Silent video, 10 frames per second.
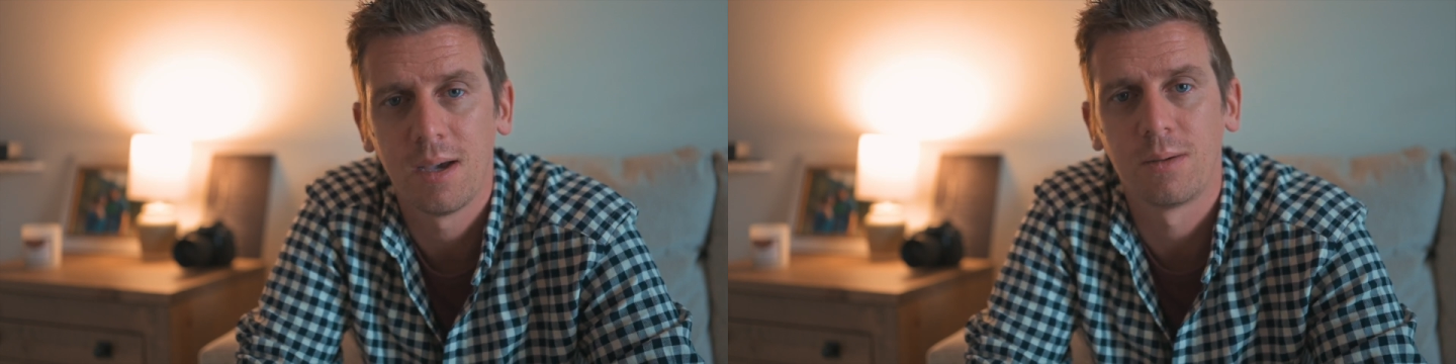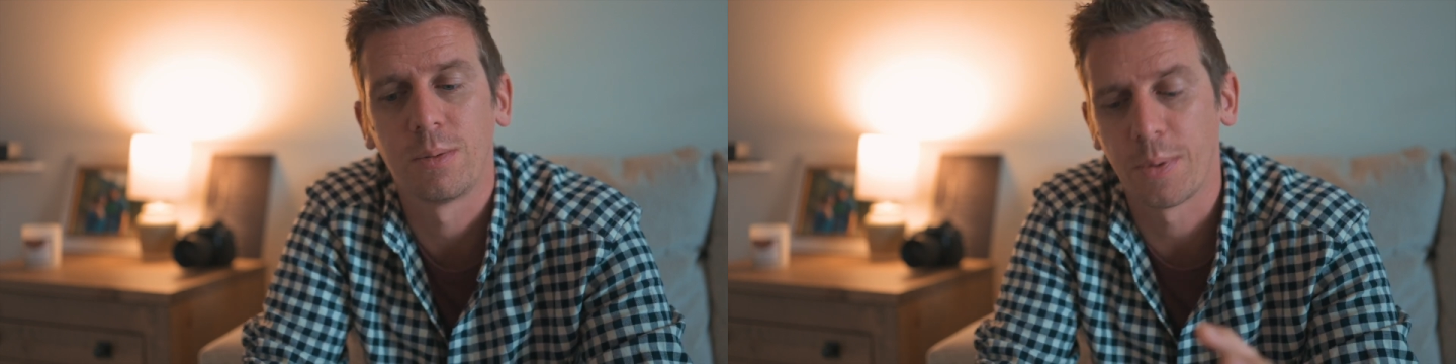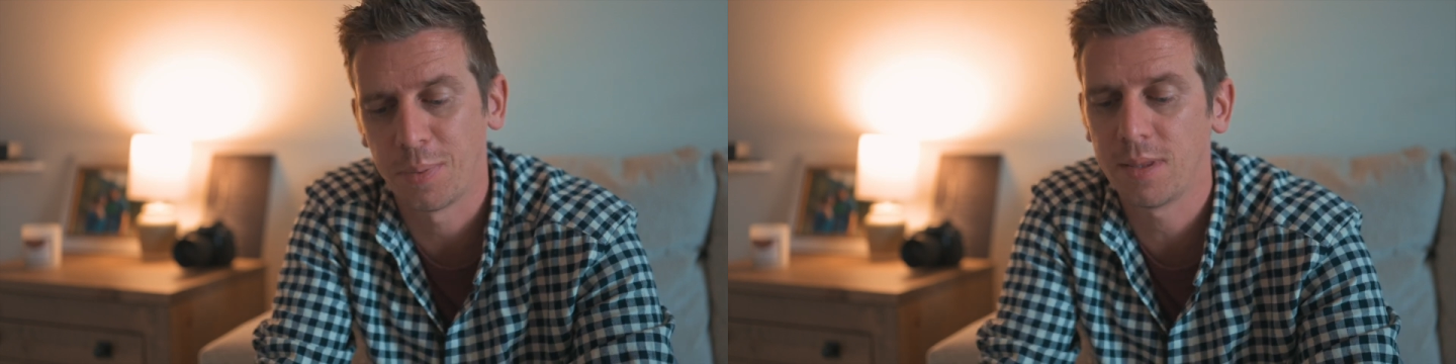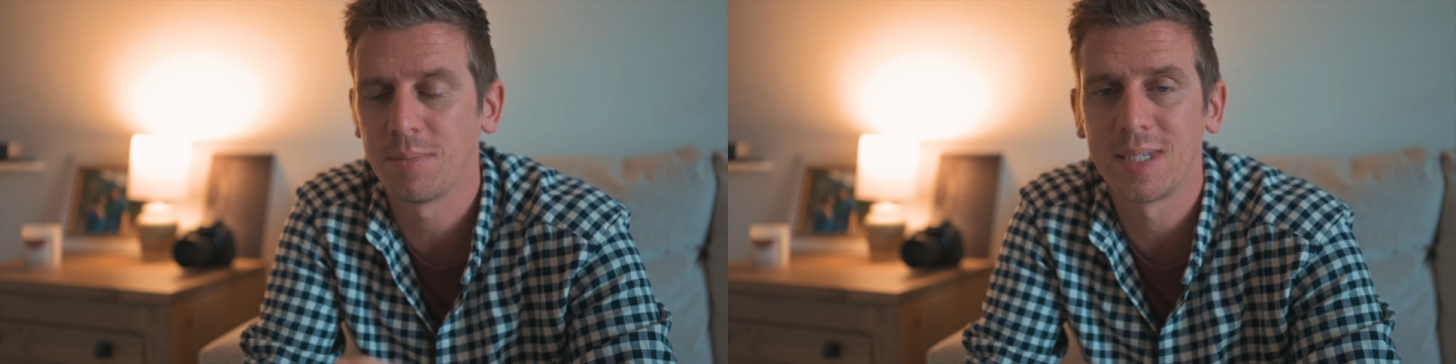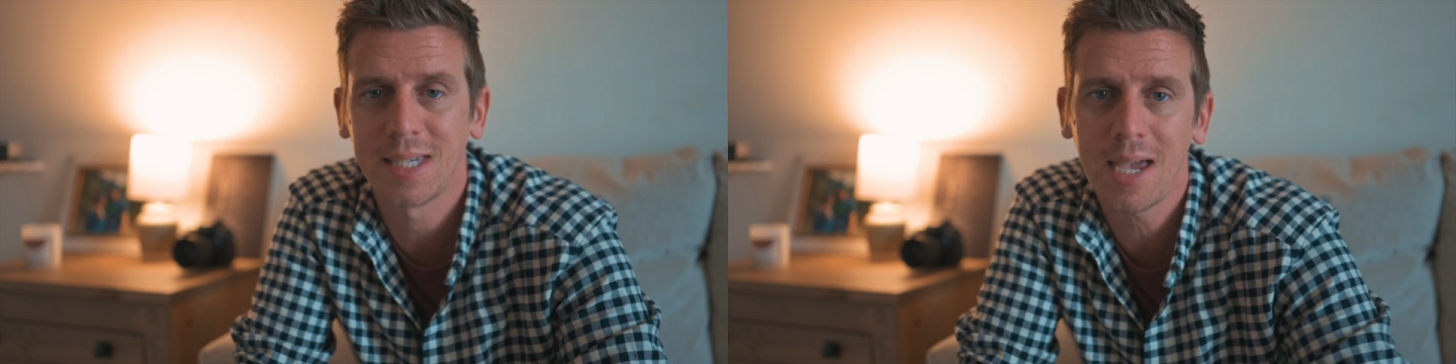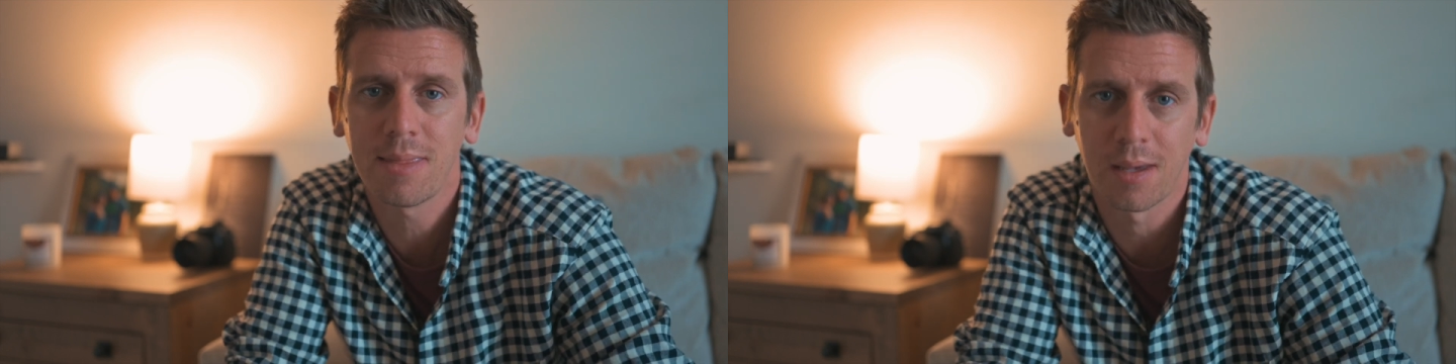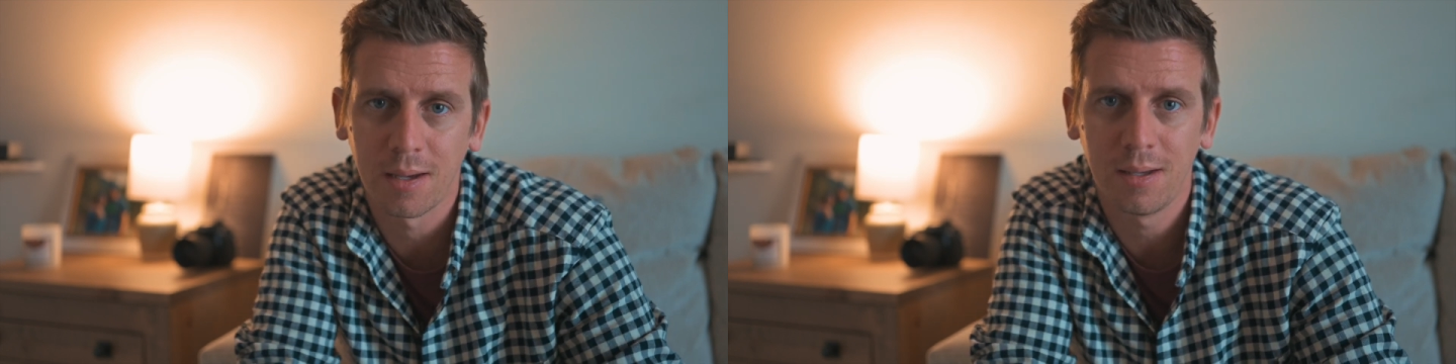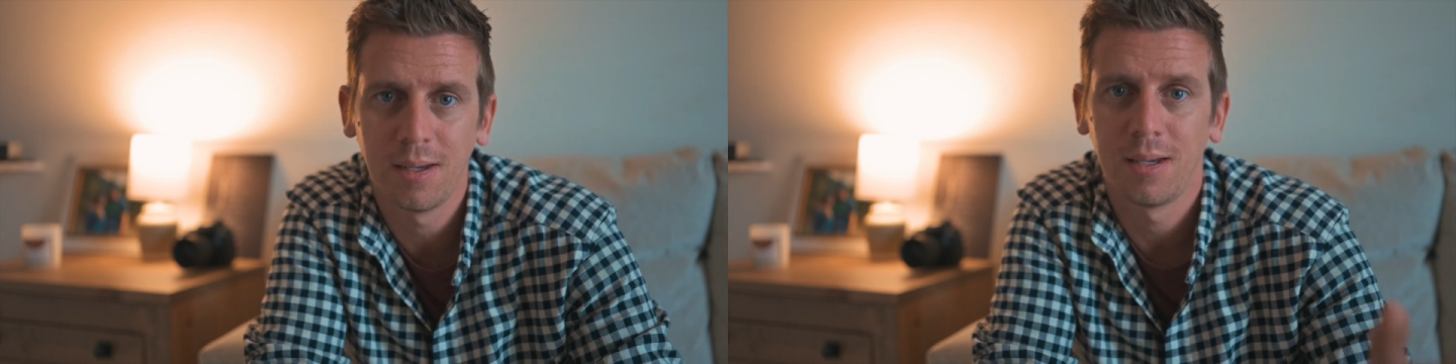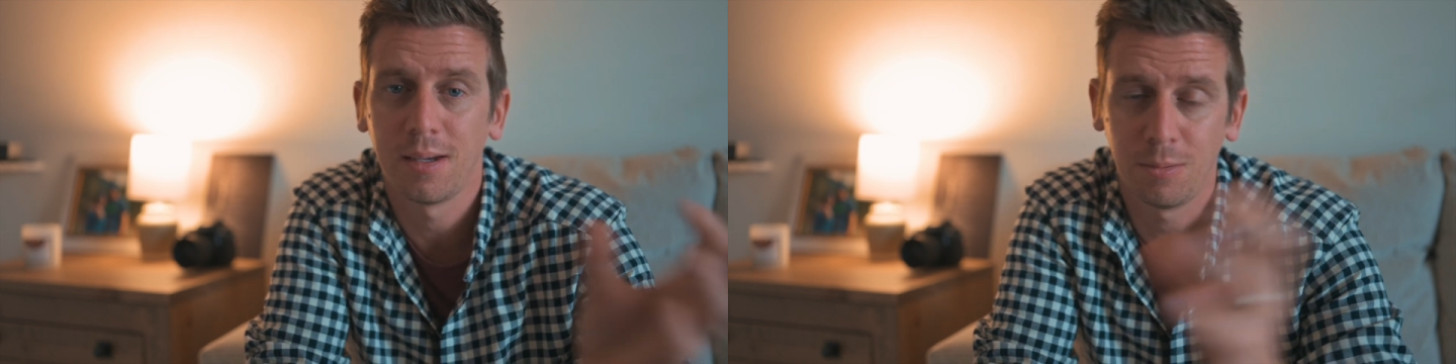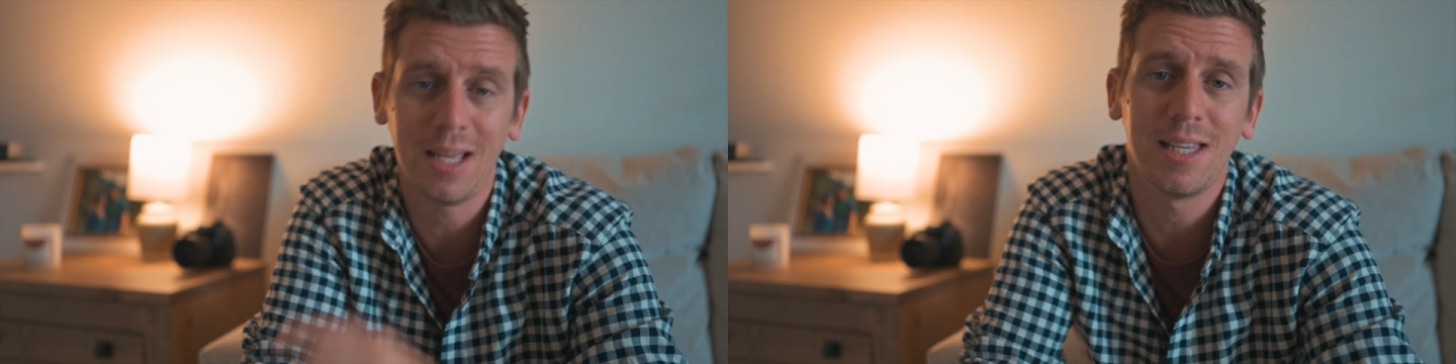When we put them together,
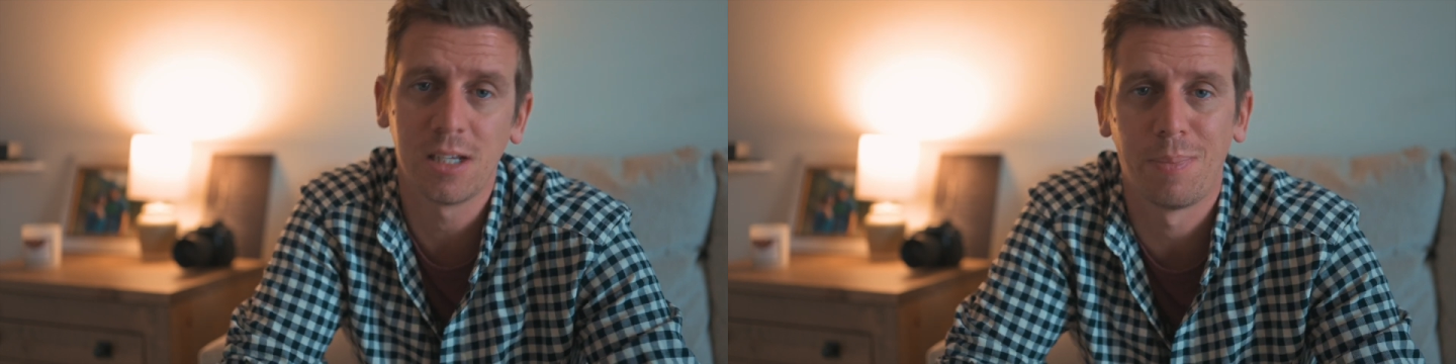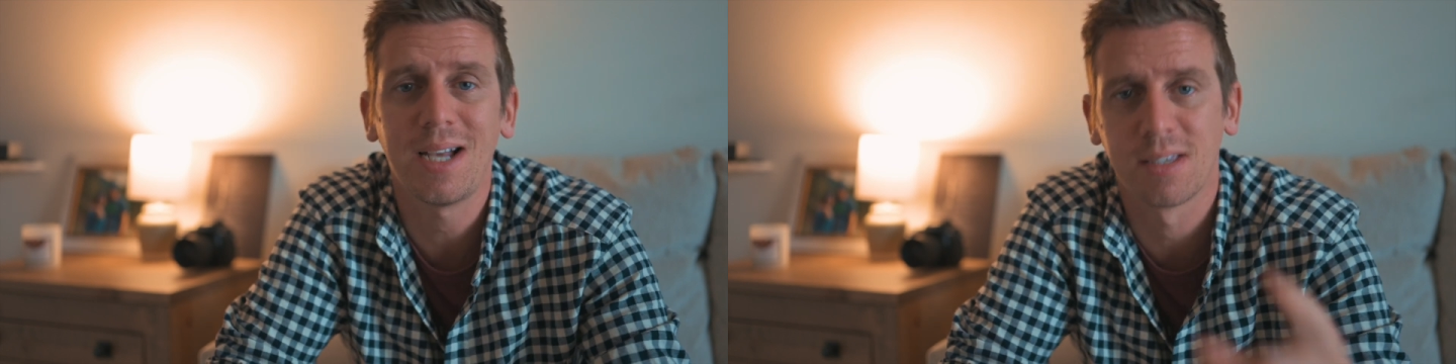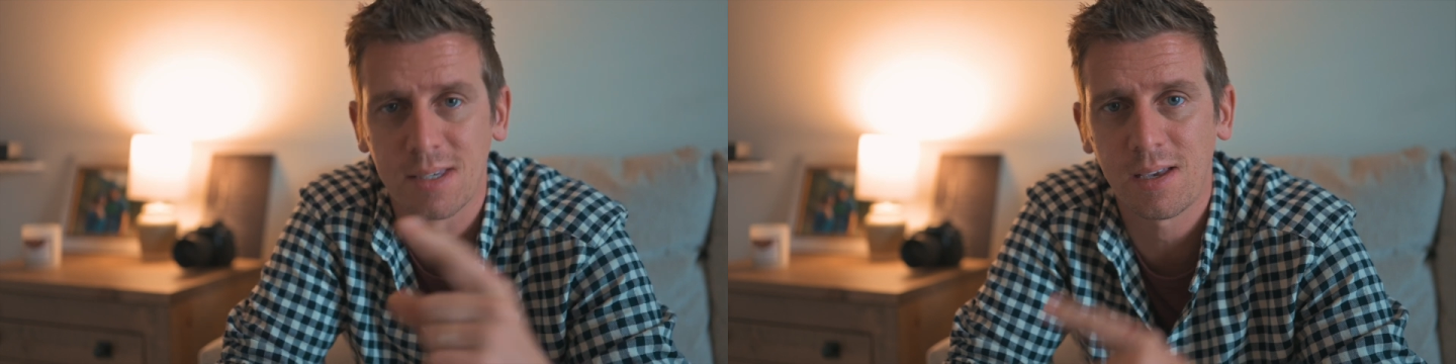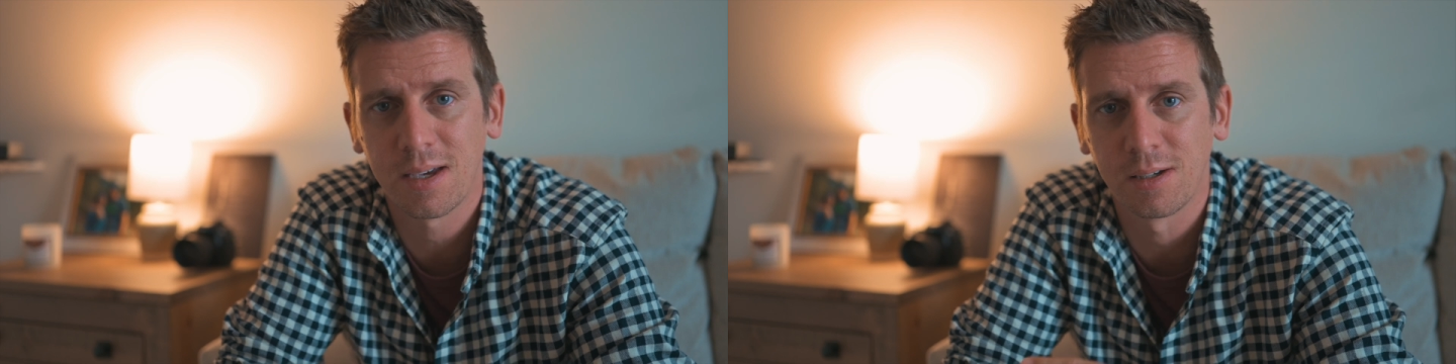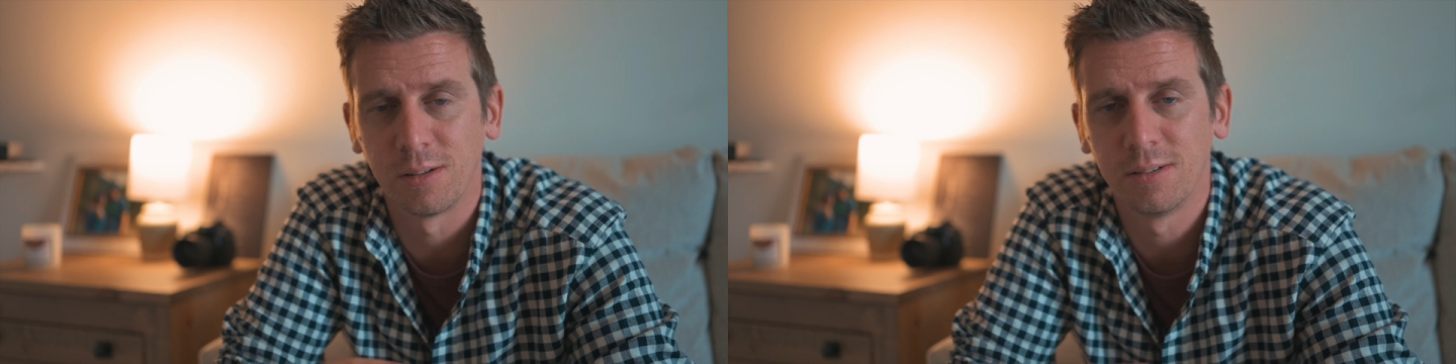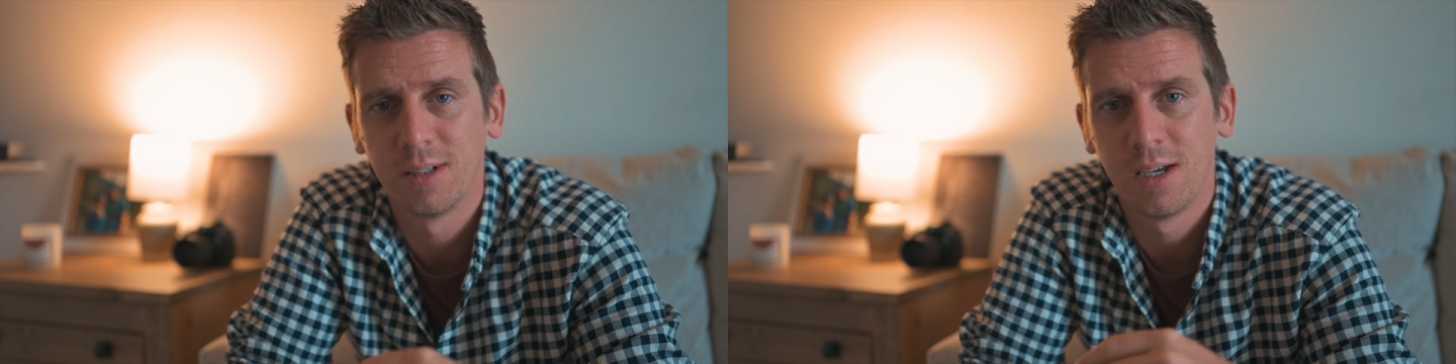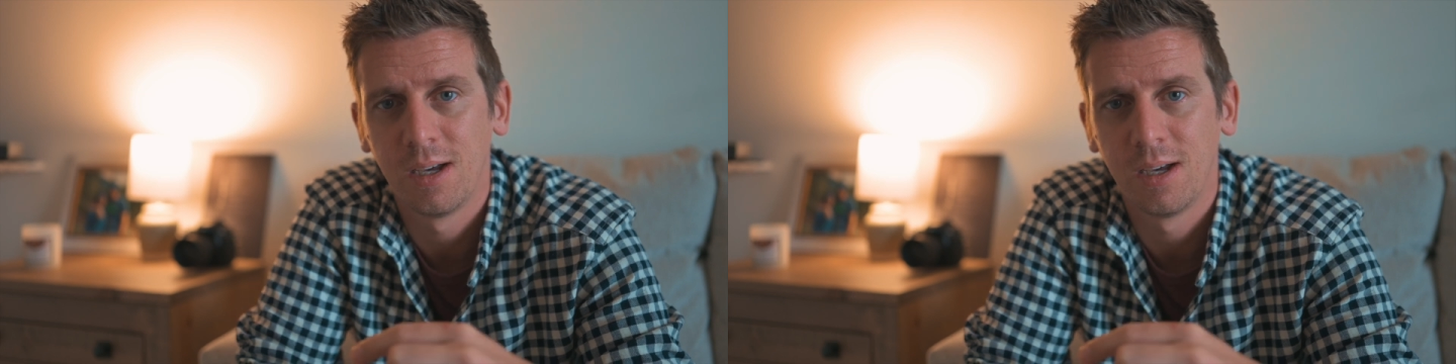it will end up as a cycle,